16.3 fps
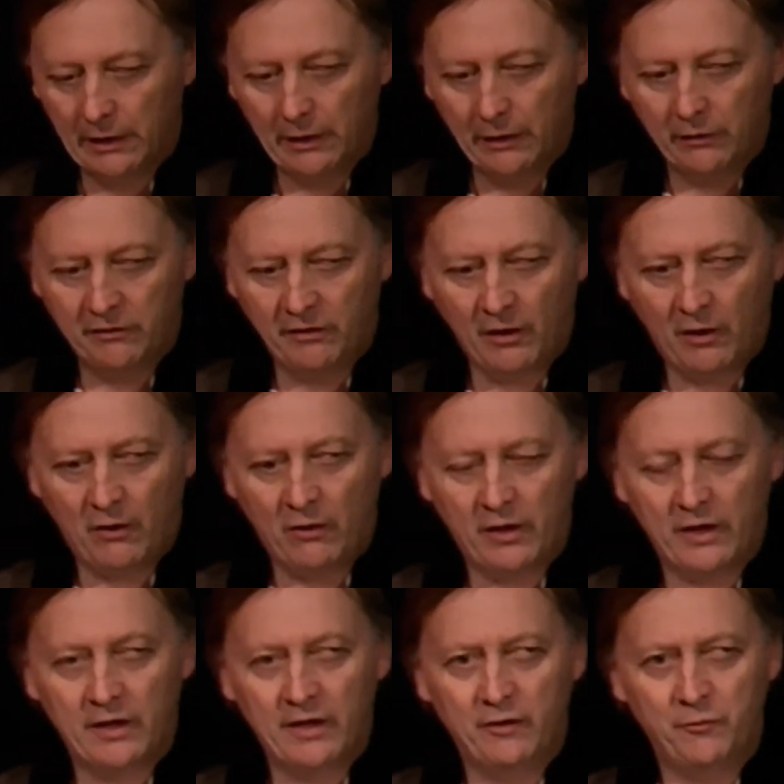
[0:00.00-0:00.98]
There are
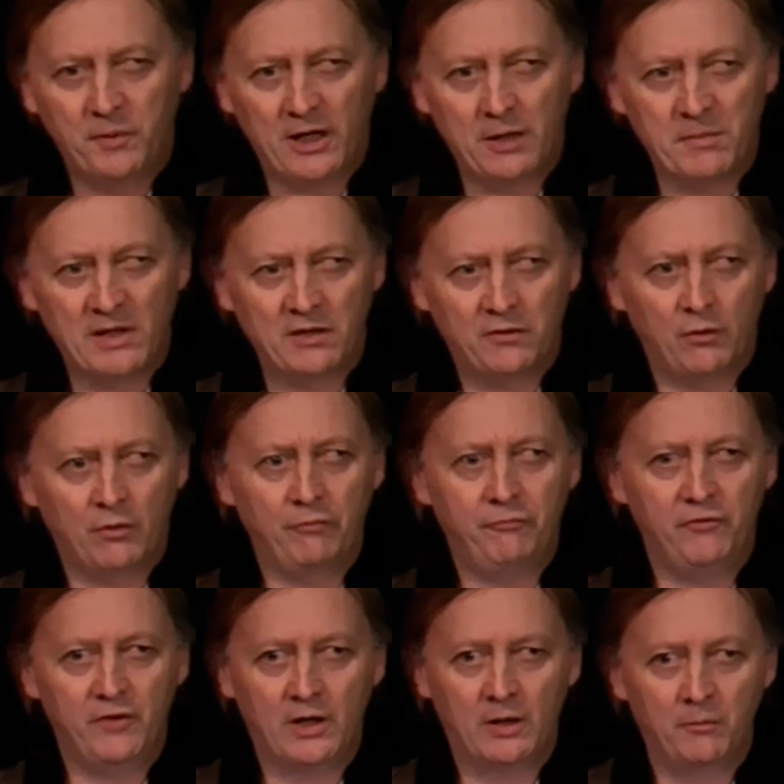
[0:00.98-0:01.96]
experimental
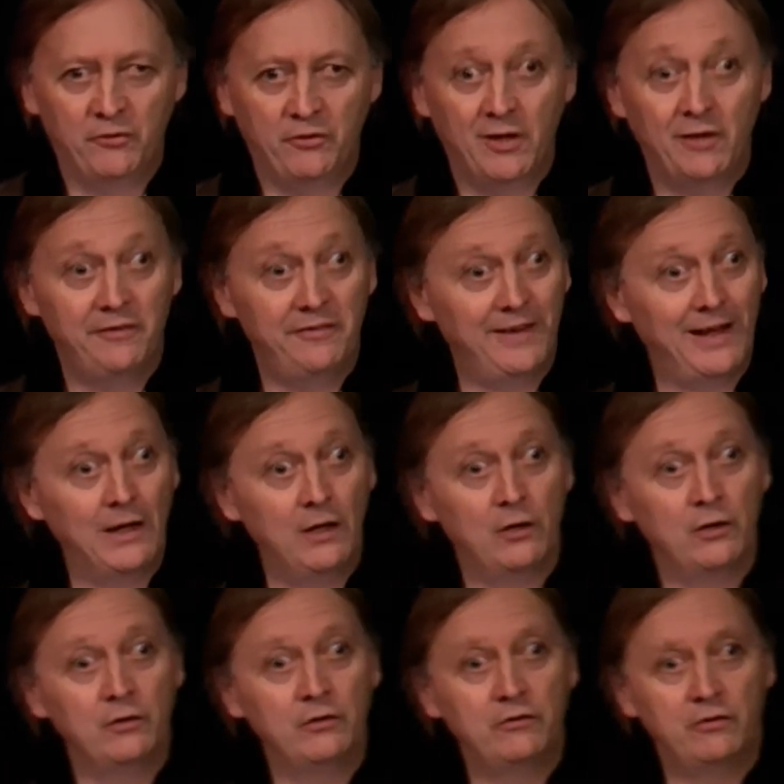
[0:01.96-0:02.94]
films,
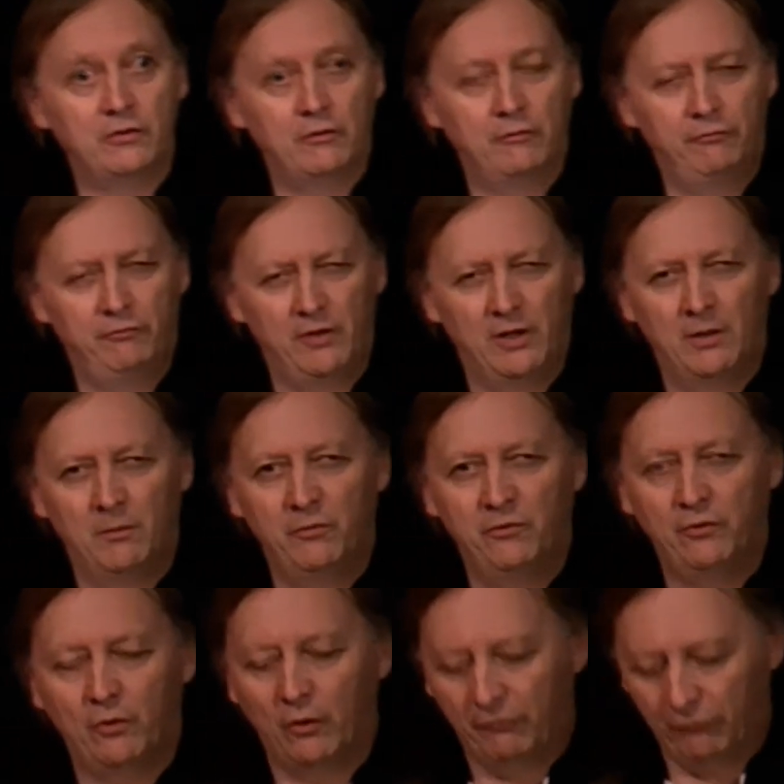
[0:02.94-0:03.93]
silent films,
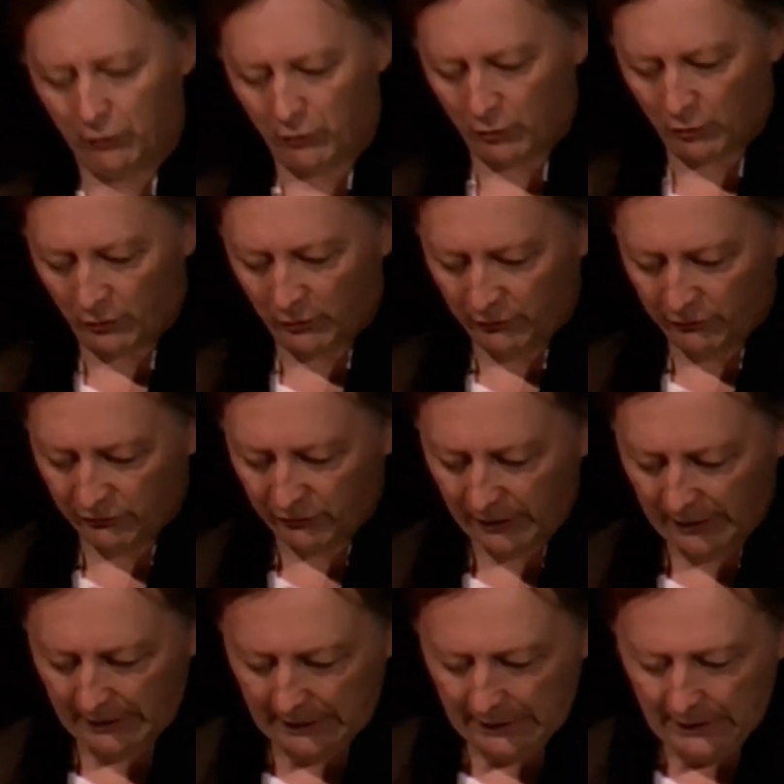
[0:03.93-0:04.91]
of course,
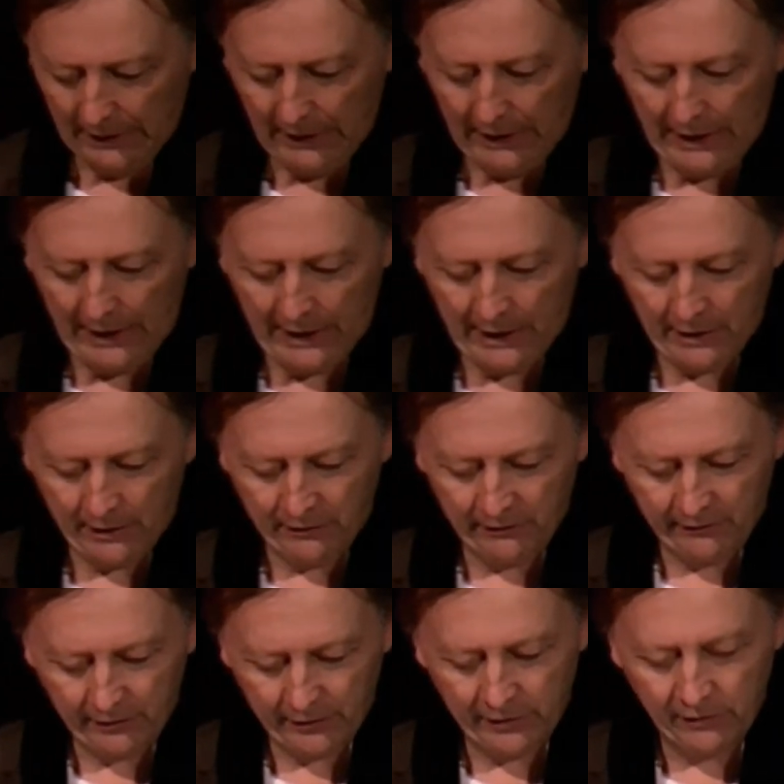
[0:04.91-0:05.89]

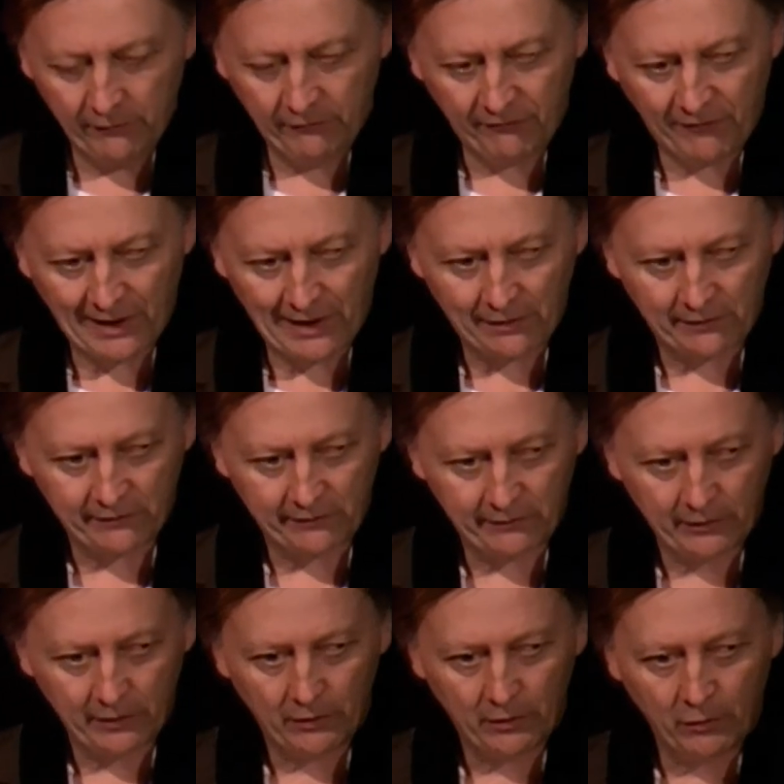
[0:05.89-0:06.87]
and in fact,
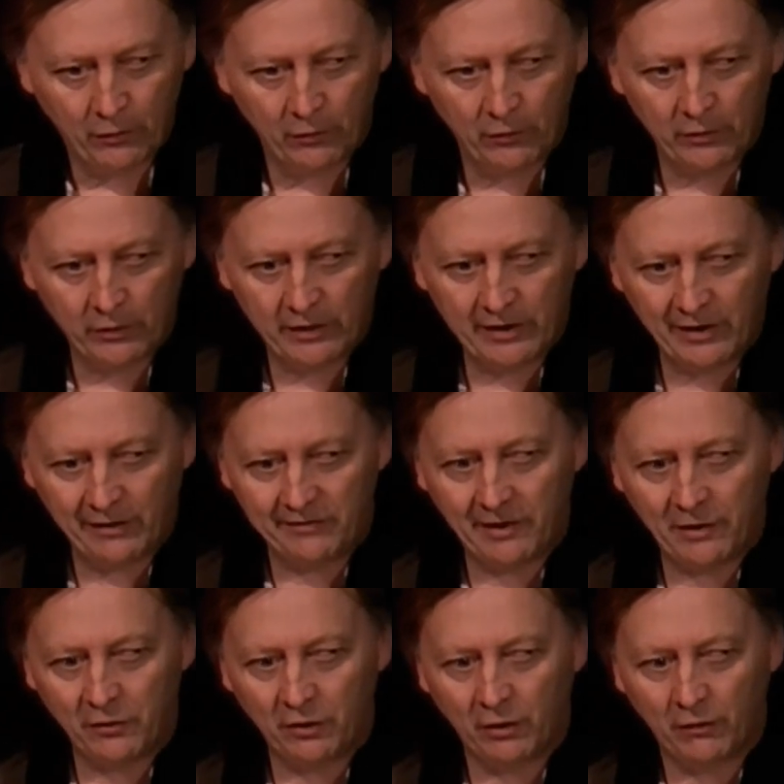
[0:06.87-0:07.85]

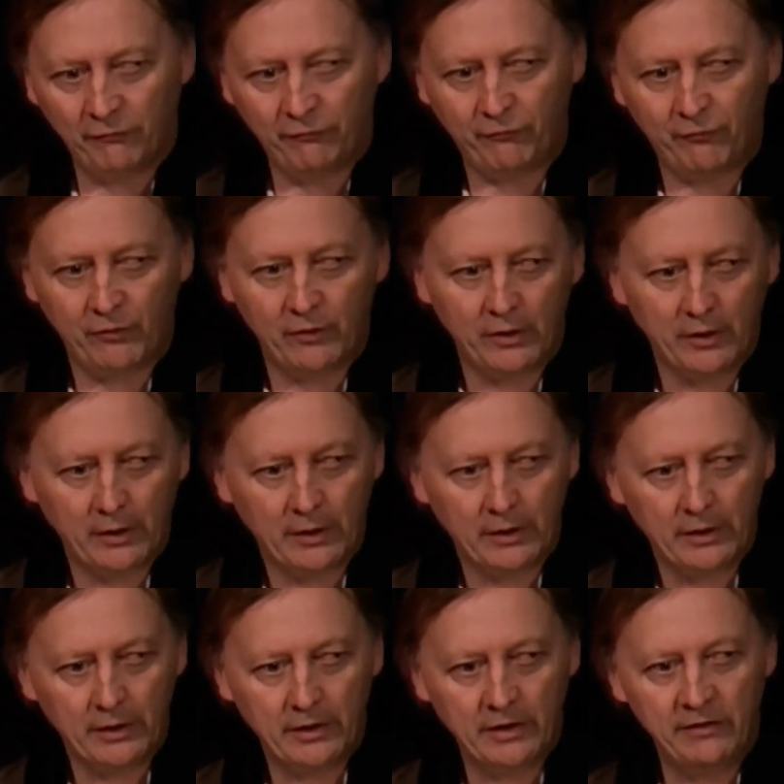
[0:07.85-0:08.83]
Kirsanoff
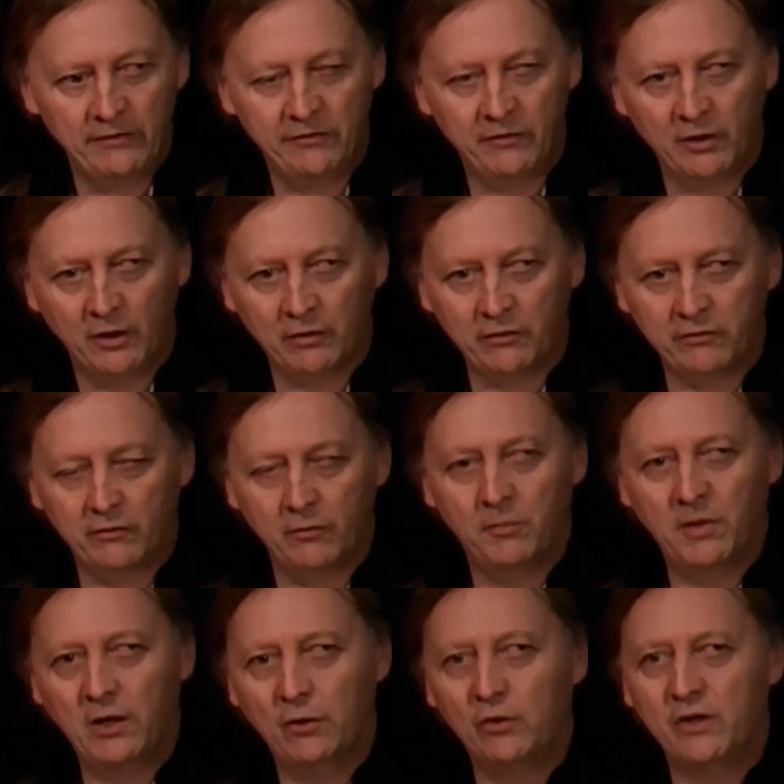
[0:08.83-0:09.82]
is not
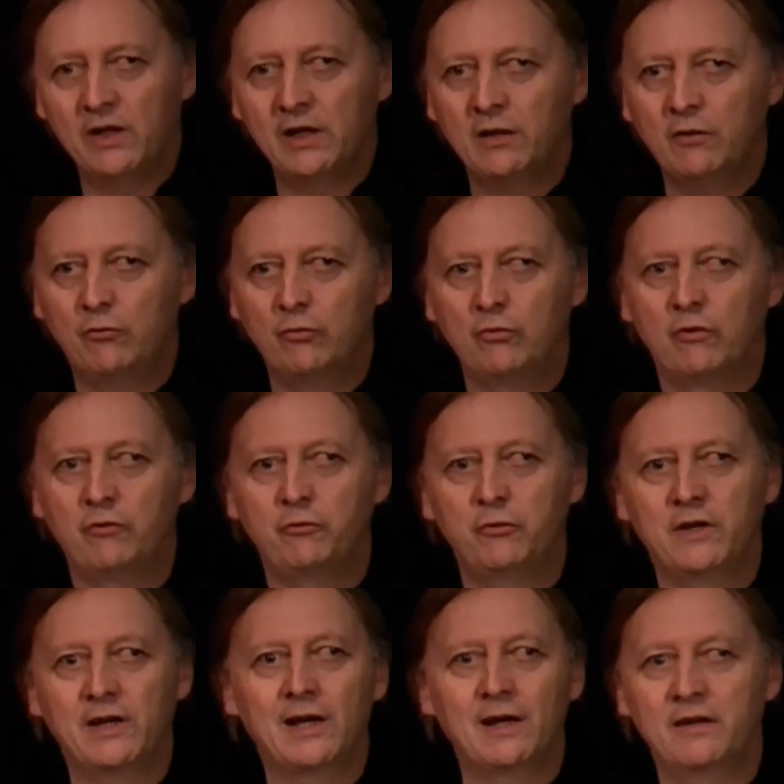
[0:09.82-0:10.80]
belonging to the
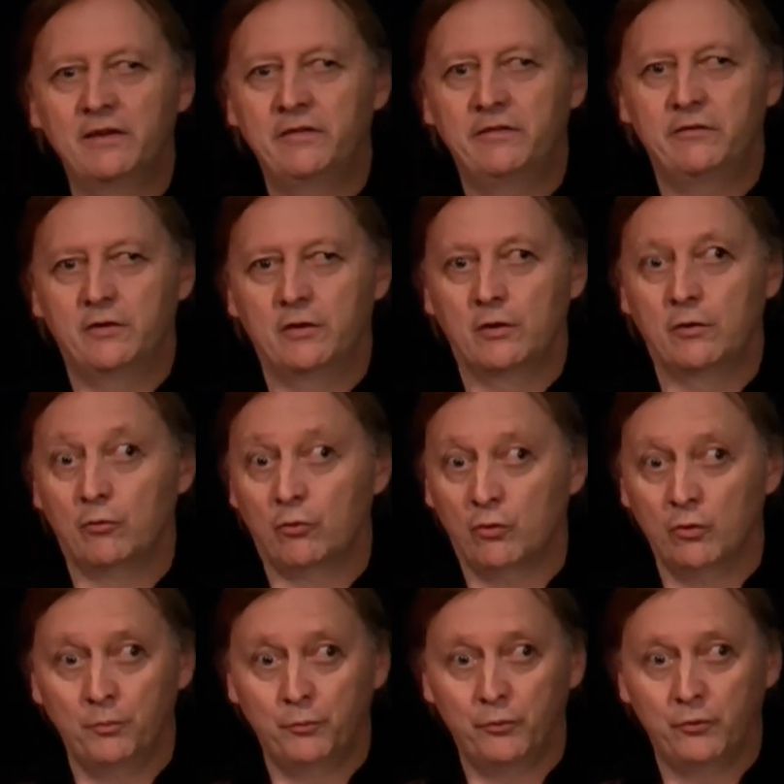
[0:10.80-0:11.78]
surrealist
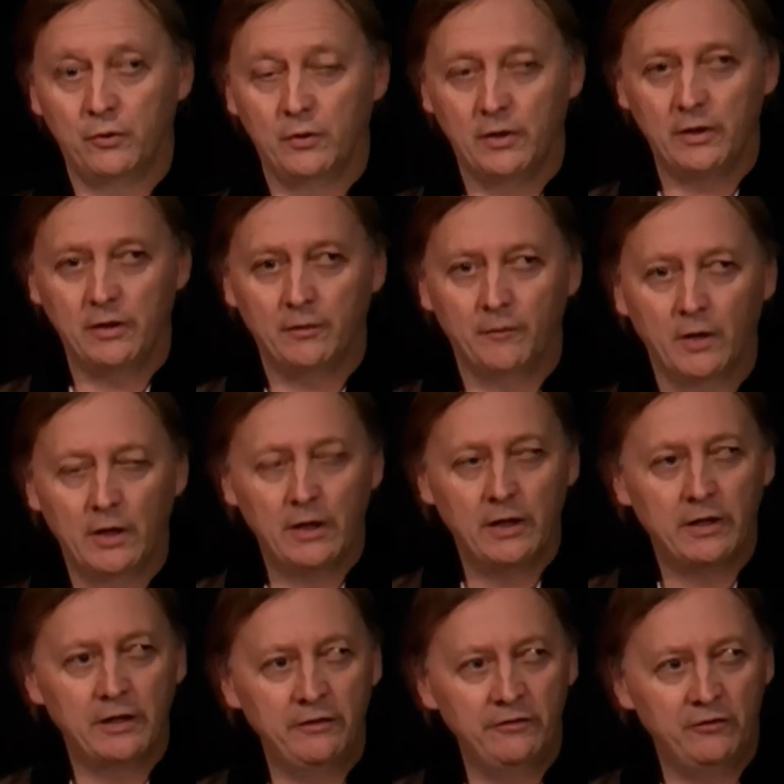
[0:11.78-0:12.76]
group,
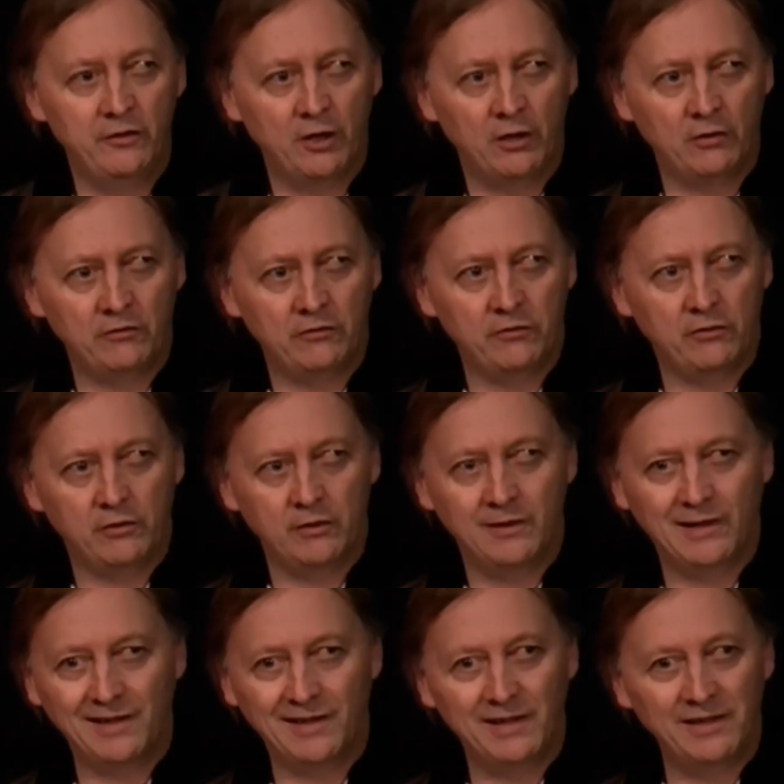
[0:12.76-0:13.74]
is not
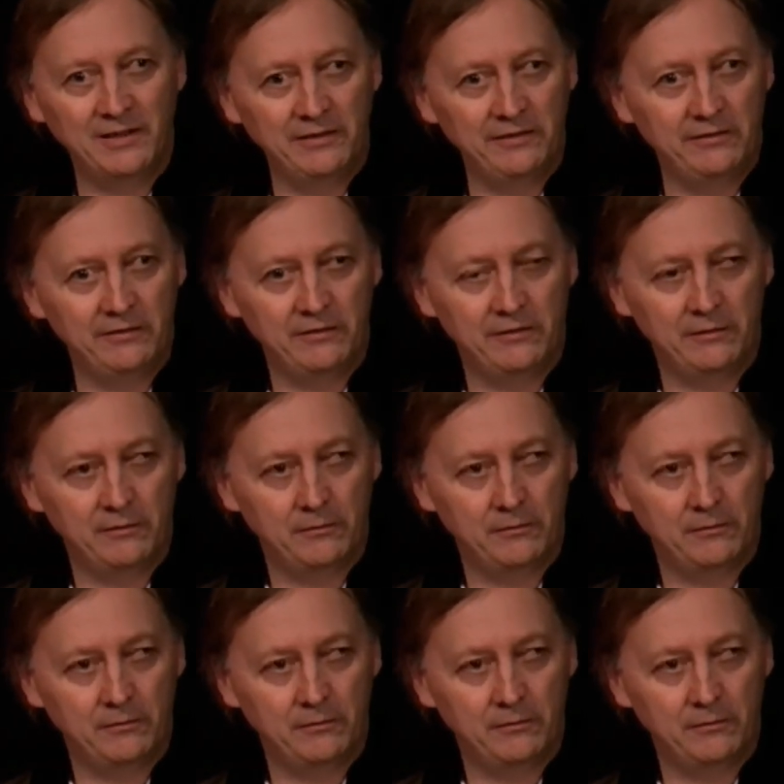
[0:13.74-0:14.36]
Dadaist.